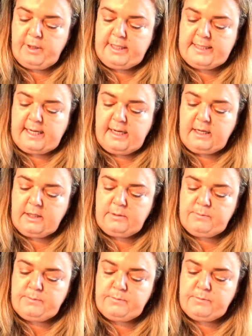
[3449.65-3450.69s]
pretty
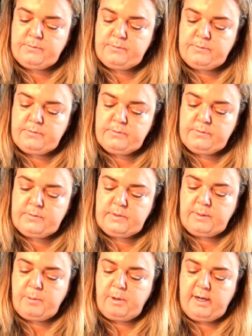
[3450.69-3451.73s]
dark,
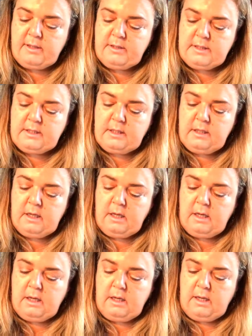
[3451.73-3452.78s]
the browns.
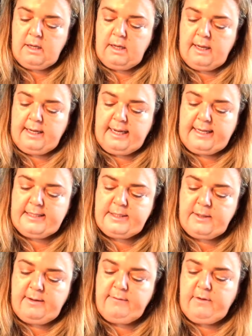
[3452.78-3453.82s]
Okay,
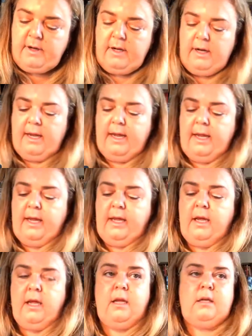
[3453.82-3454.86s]
so I've got
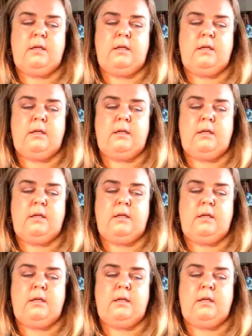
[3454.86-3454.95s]
a